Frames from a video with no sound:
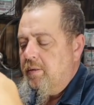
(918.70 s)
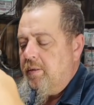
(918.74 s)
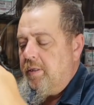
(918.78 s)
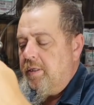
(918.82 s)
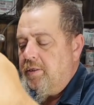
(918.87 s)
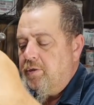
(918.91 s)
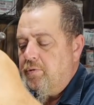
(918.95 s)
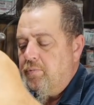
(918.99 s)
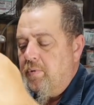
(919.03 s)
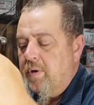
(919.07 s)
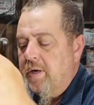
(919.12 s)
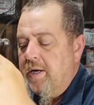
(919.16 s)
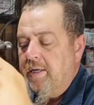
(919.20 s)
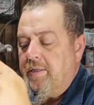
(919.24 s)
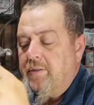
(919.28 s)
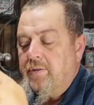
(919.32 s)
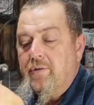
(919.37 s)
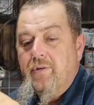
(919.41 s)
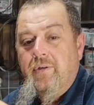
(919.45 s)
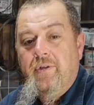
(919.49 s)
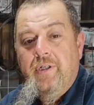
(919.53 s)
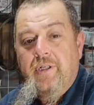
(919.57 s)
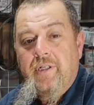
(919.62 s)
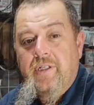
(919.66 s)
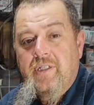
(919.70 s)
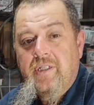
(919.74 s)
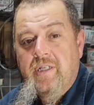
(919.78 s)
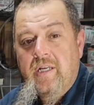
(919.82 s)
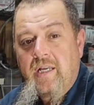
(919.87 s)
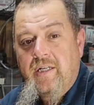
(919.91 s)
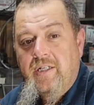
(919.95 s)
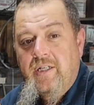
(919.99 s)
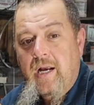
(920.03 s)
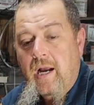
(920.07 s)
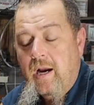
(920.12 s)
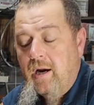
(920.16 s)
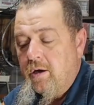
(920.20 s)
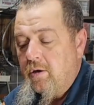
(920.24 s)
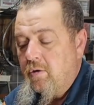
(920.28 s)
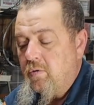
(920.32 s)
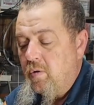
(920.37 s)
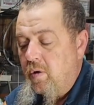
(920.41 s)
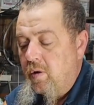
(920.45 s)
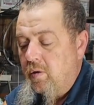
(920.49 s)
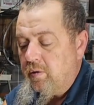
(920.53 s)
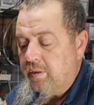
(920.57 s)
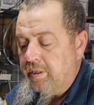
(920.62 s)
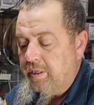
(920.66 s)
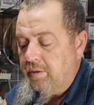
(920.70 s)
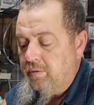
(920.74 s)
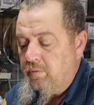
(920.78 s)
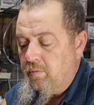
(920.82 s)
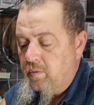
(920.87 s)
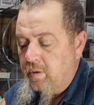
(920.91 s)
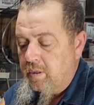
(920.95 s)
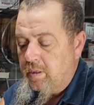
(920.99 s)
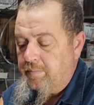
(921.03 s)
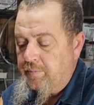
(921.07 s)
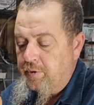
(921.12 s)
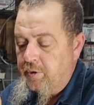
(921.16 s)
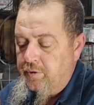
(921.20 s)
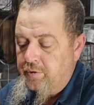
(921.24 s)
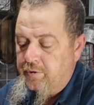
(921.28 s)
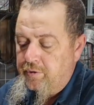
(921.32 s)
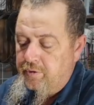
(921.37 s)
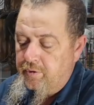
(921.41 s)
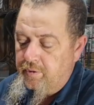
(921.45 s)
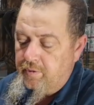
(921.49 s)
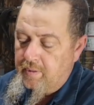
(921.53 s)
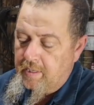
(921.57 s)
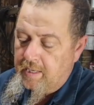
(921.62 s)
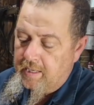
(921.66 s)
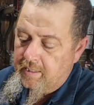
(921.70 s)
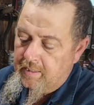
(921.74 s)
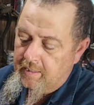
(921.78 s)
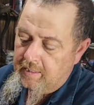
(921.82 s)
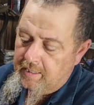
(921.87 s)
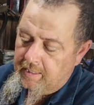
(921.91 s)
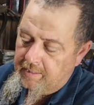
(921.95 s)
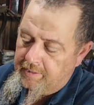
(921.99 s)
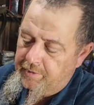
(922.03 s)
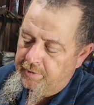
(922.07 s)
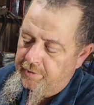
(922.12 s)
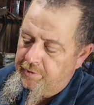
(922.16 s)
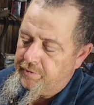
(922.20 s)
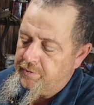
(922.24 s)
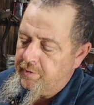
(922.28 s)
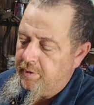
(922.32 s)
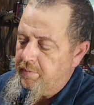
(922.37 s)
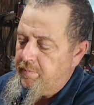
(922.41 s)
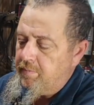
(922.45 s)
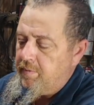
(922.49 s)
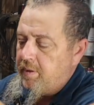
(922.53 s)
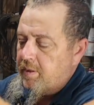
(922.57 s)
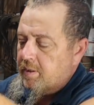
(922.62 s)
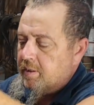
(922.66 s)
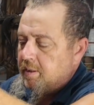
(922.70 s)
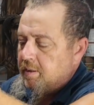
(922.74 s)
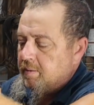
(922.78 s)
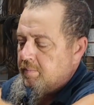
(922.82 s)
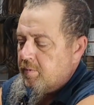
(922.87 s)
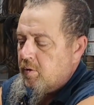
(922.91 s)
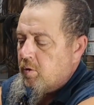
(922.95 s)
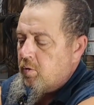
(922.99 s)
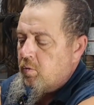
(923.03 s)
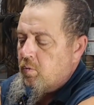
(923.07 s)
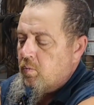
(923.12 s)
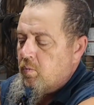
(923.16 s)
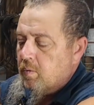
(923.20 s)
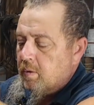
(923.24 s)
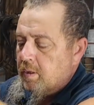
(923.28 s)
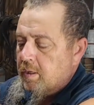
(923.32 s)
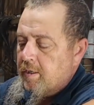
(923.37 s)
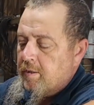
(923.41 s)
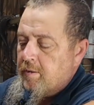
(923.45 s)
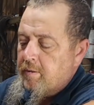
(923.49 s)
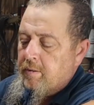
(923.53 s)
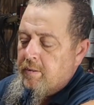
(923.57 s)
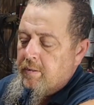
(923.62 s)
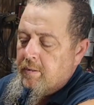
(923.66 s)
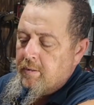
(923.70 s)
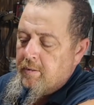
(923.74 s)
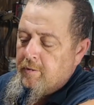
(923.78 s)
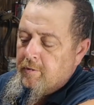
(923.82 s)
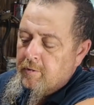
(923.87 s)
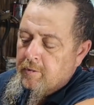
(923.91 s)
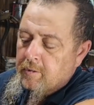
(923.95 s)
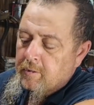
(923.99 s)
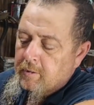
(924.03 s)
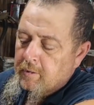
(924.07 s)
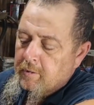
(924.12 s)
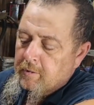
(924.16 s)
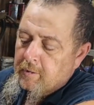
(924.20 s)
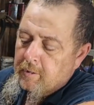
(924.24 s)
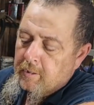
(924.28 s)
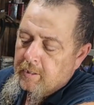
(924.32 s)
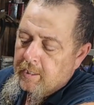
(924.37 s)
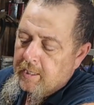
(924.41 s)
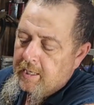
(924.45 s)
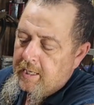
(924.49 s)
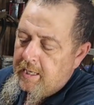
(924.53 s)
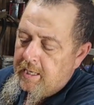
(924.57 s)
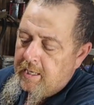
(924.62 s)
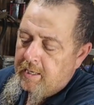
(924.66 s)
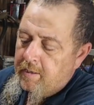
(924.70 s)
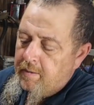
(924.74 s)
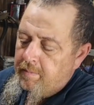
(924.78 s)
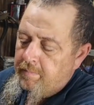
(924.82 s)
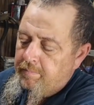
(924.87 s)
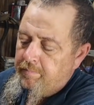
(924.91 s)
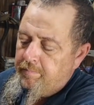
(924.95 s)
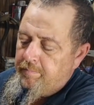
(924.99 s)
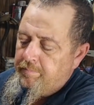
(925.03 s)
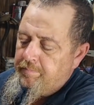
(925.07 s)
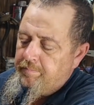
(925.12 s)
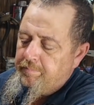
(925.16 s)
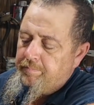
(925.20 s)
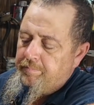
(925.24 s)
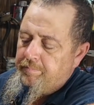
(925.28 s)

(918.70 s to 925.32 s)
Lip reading: these rings are just such higher quality than what I'm used to. I usually run them old, them